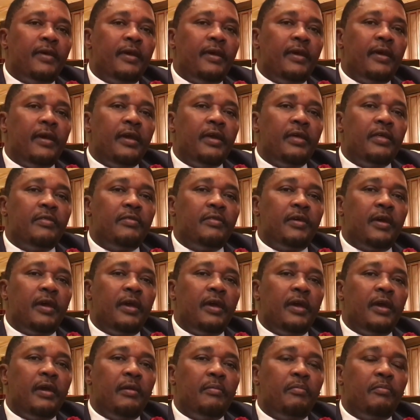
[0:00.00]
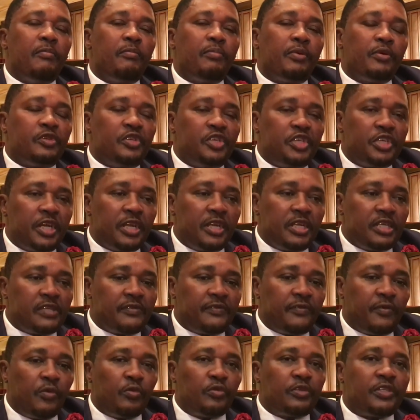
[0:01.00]
The position is
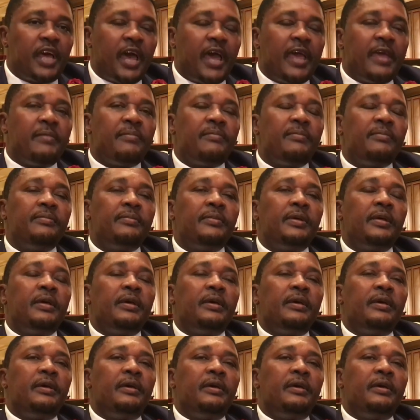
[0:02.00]
full-time.